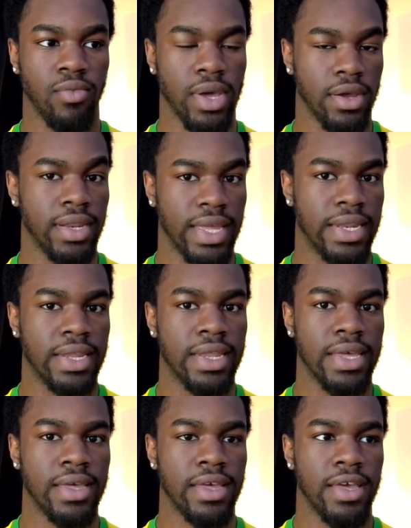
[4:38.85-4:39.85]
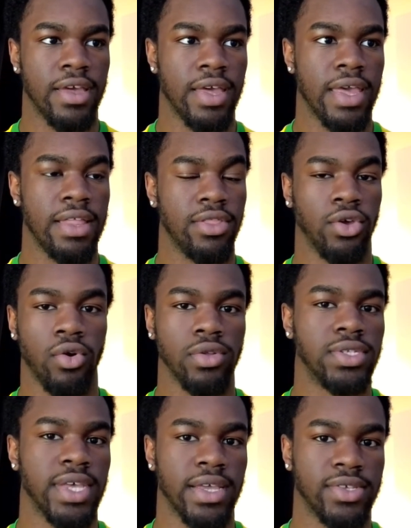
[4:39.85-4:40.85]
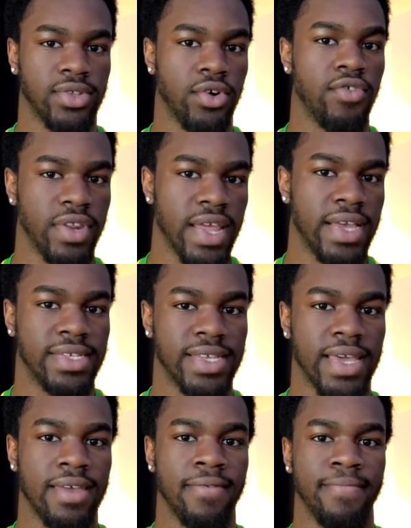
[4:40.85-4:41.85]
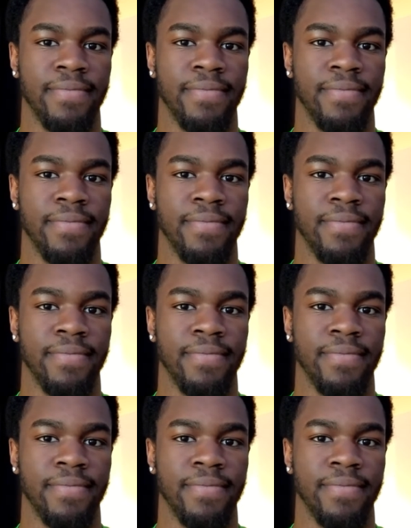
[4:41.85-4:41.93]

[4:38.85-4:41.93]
when I needed it in the context of an essay.